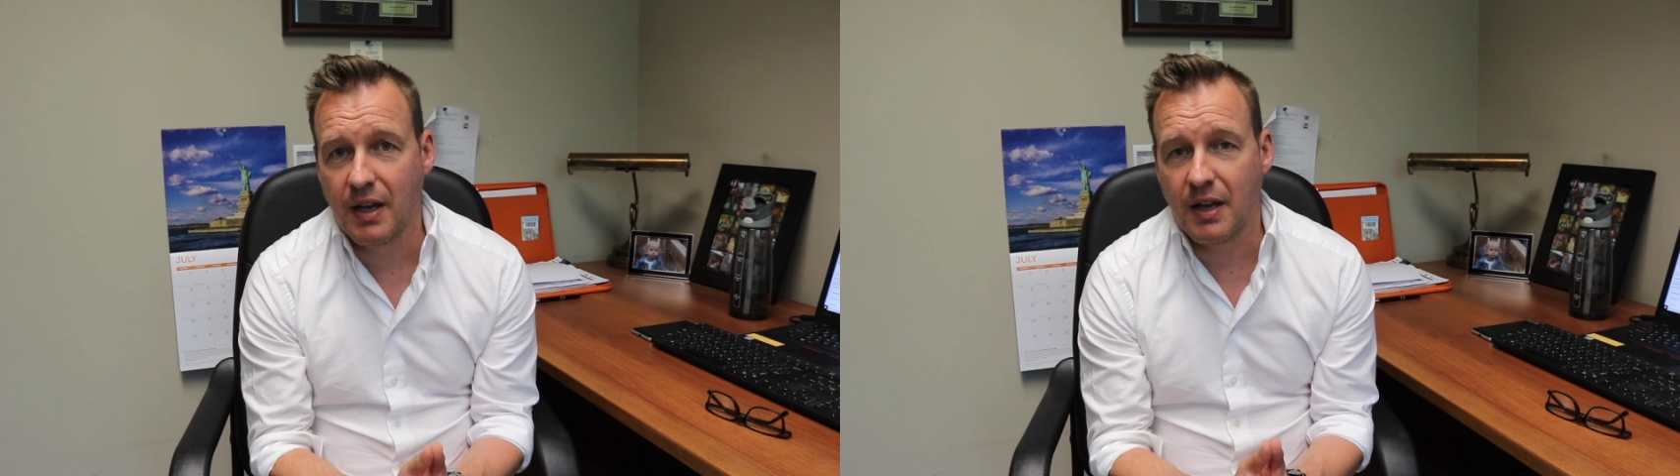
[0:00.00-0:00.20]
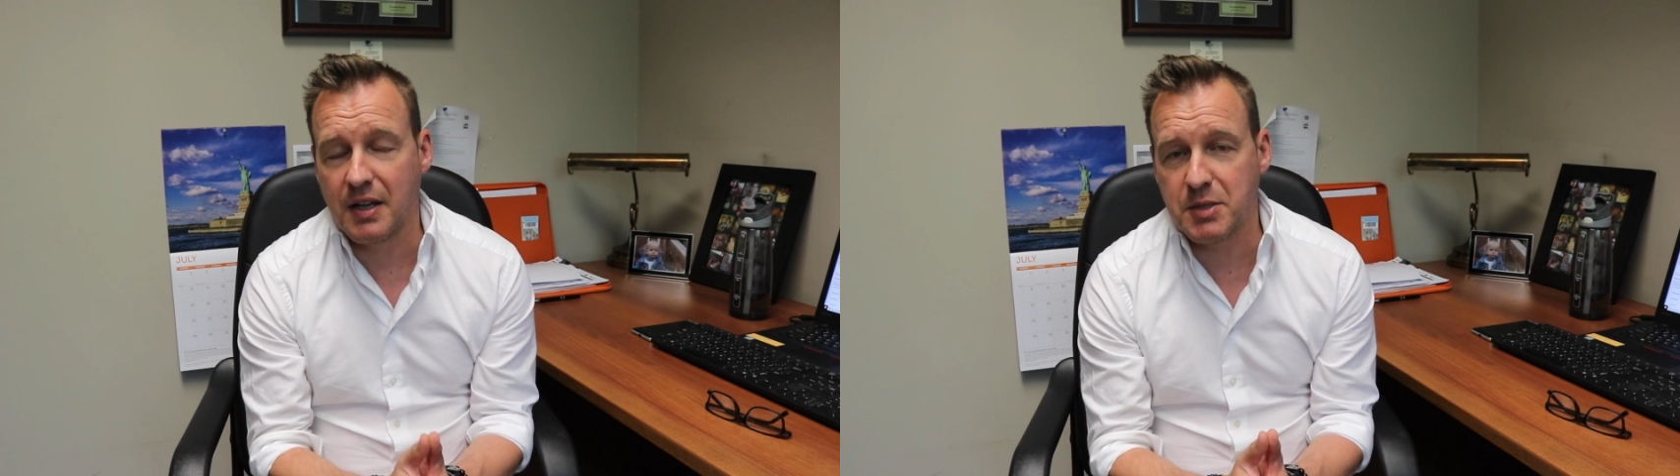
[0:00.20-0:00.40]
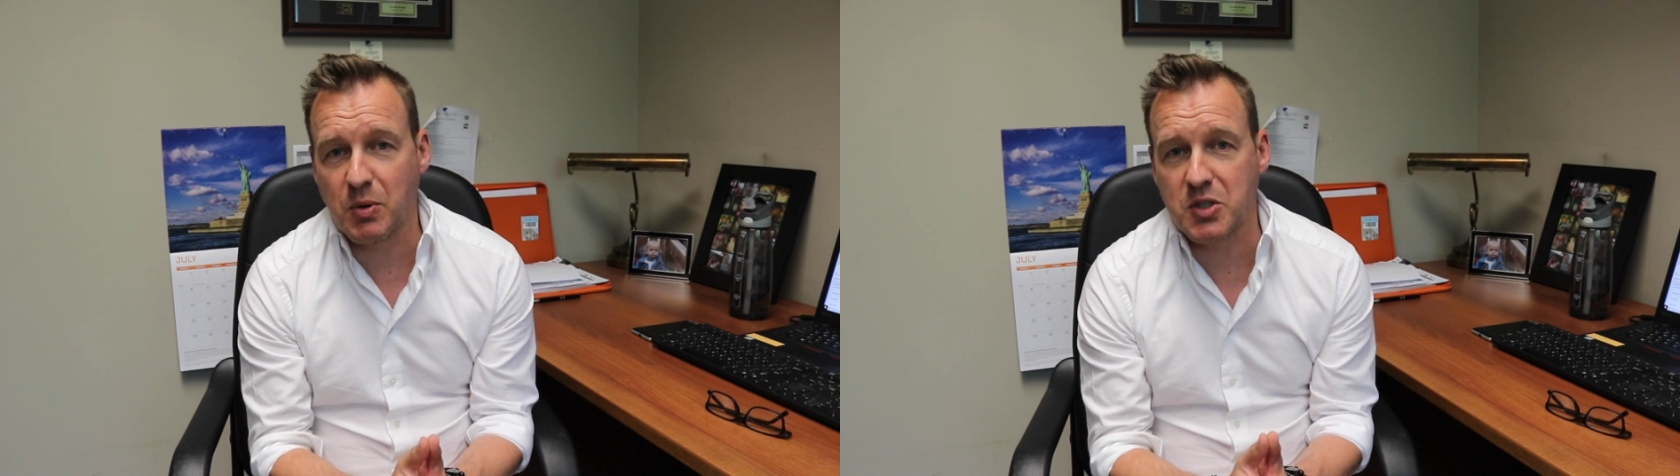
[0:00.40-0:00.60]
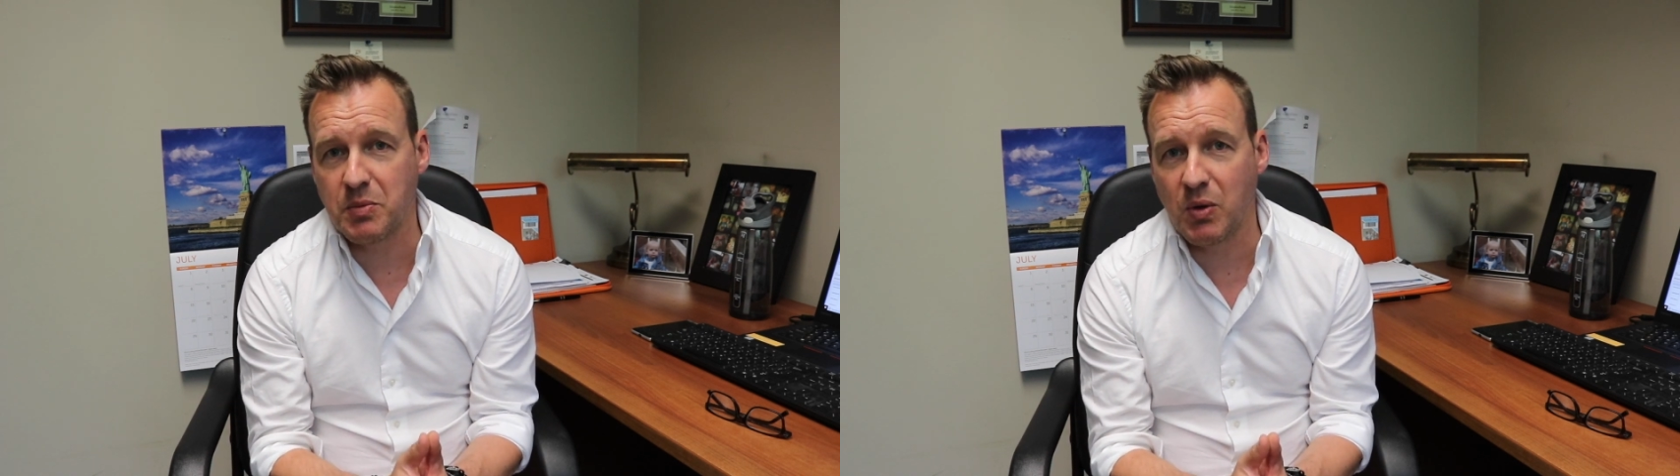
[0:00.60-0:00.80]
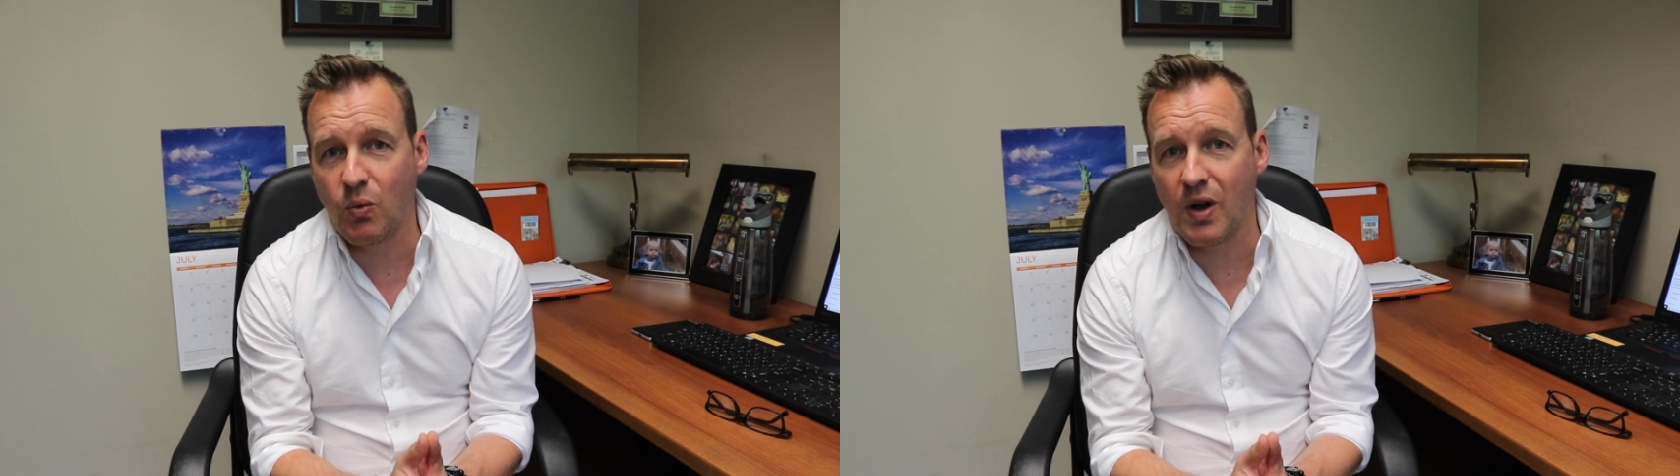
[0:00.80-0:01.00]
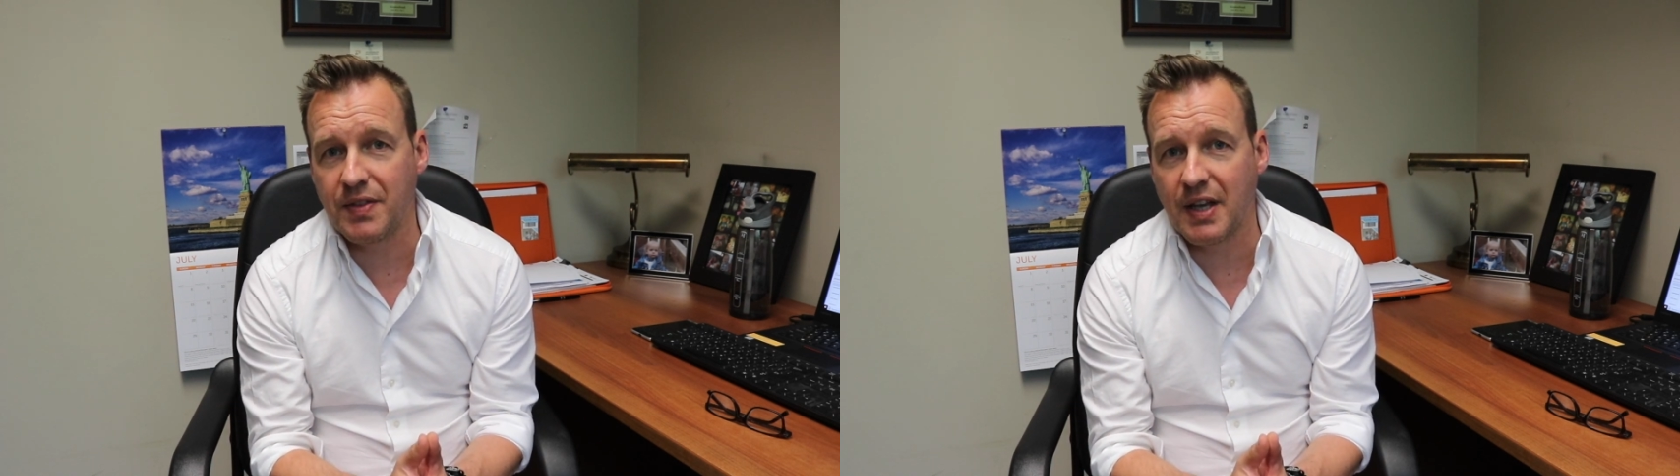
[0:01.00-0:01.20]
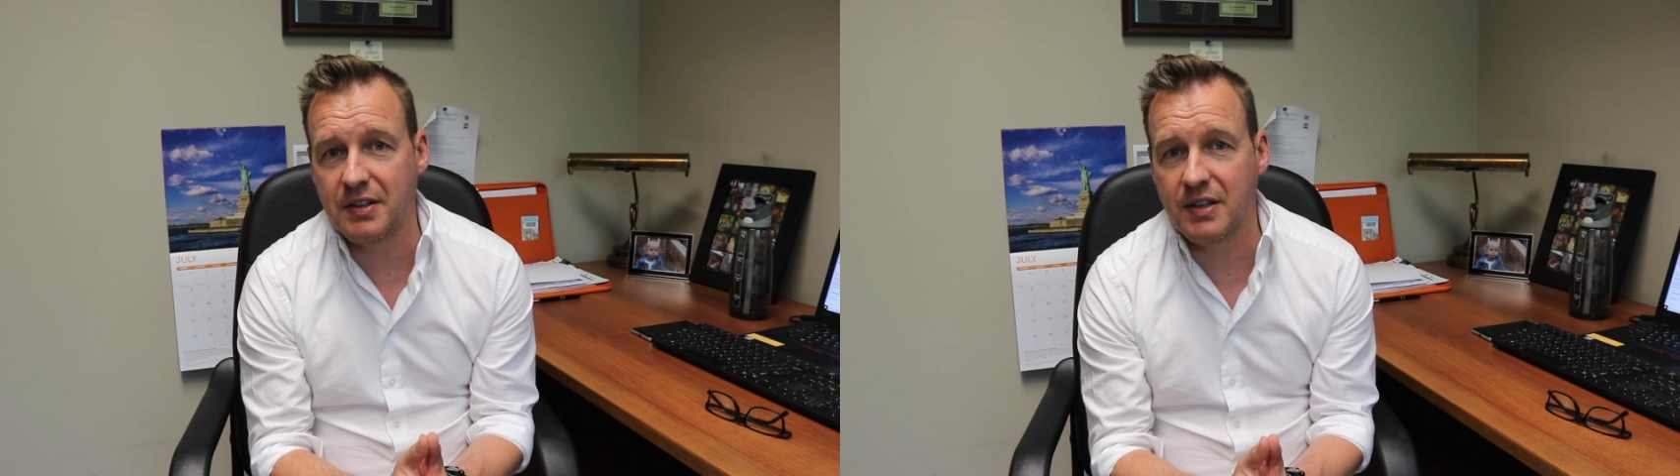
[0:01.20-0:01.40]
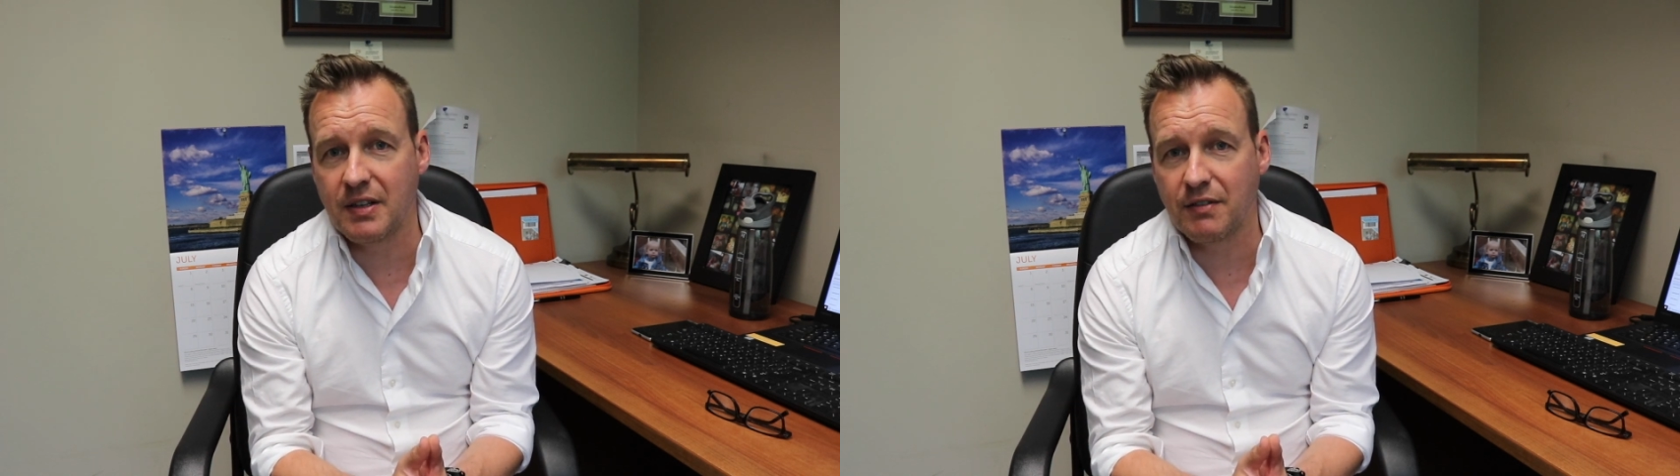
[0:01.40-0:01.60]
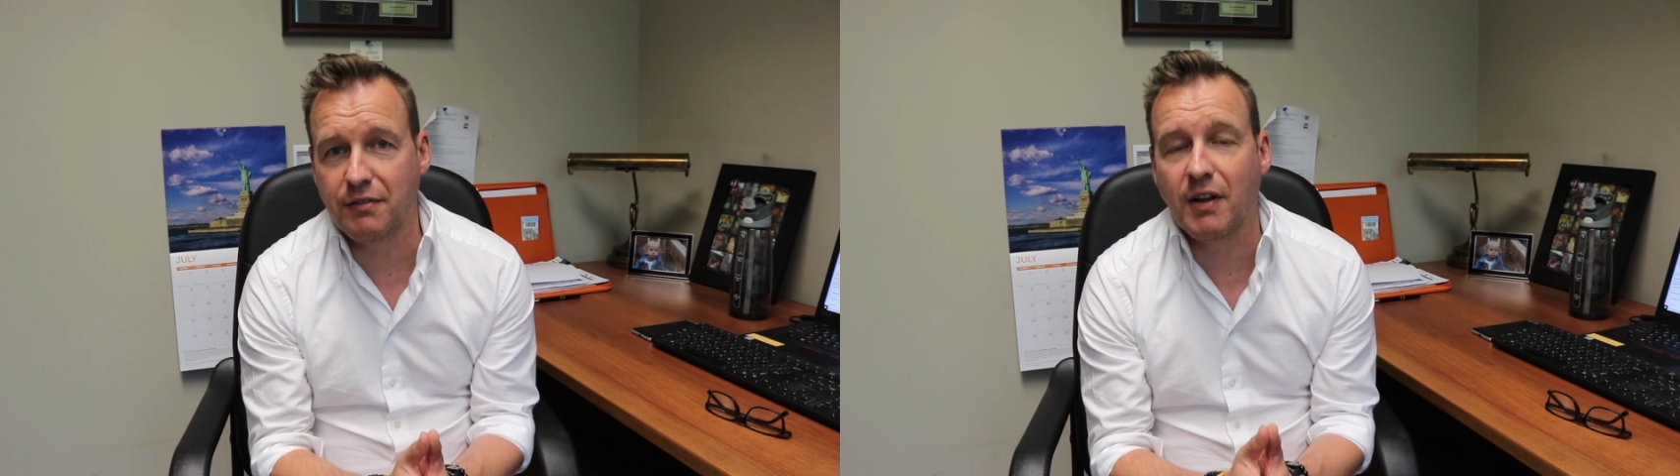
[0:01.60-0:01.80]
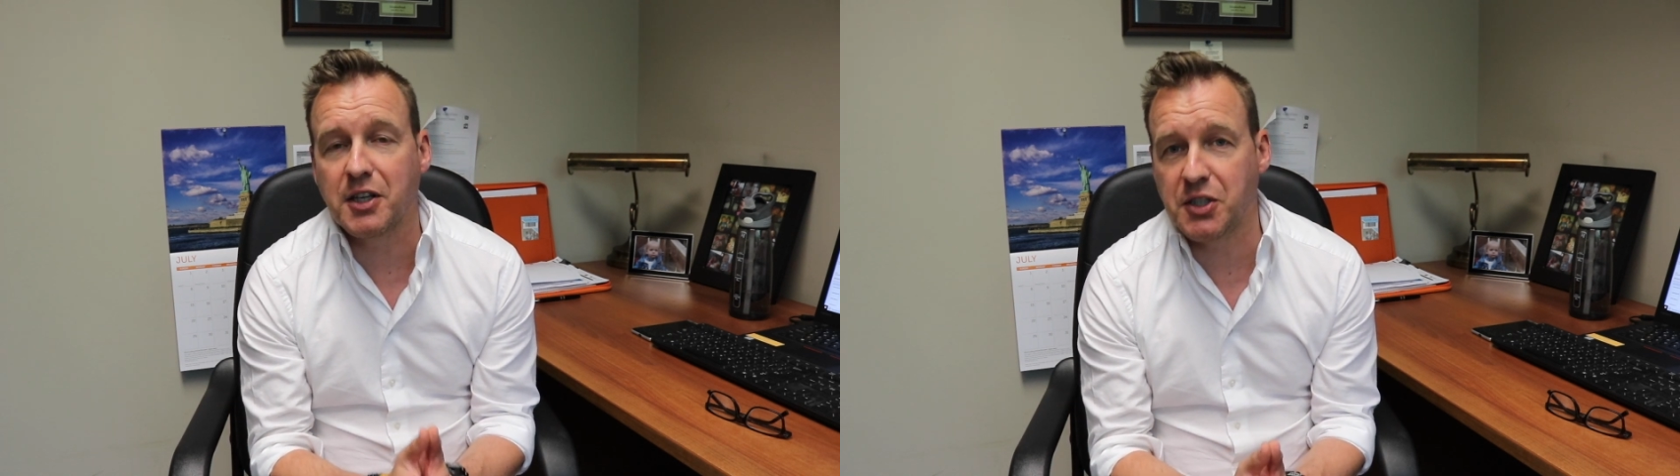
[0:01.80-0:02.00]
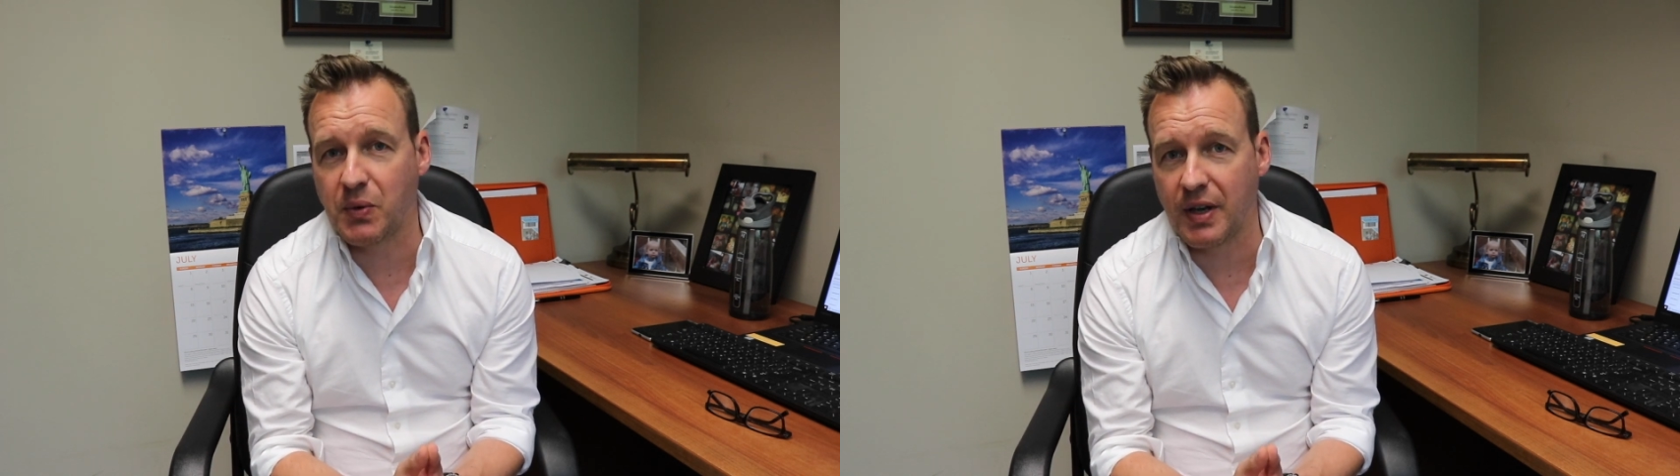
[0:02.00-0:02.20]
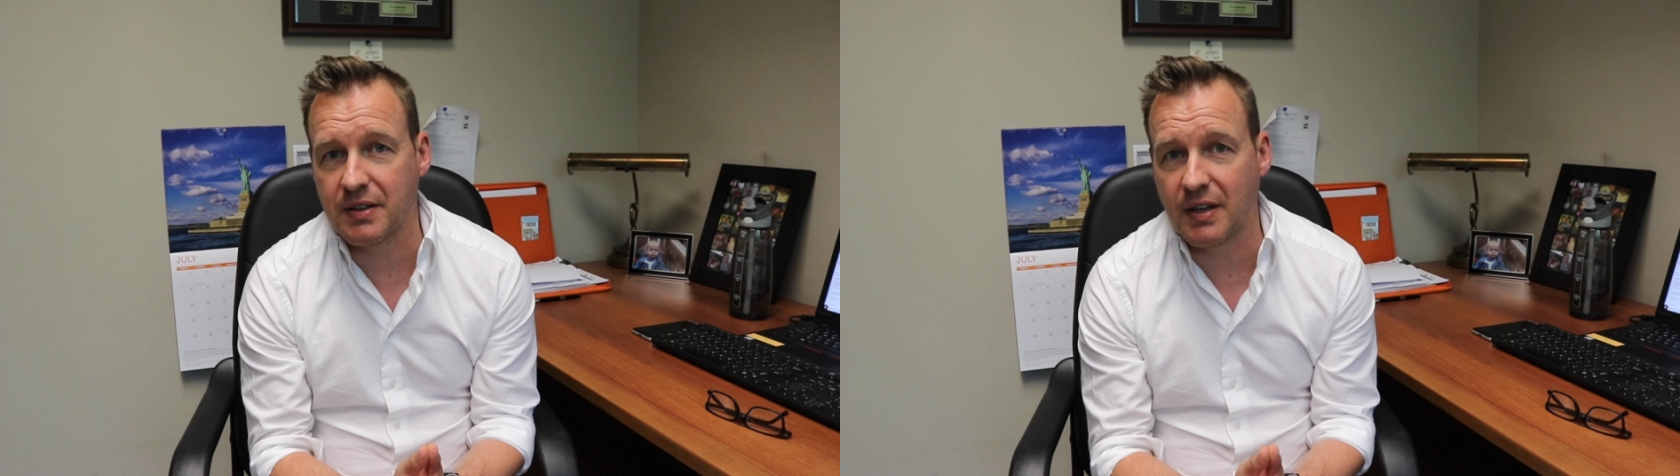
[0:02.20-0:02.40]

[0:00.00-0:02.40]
uh, supposed to be one that didn't fluctuate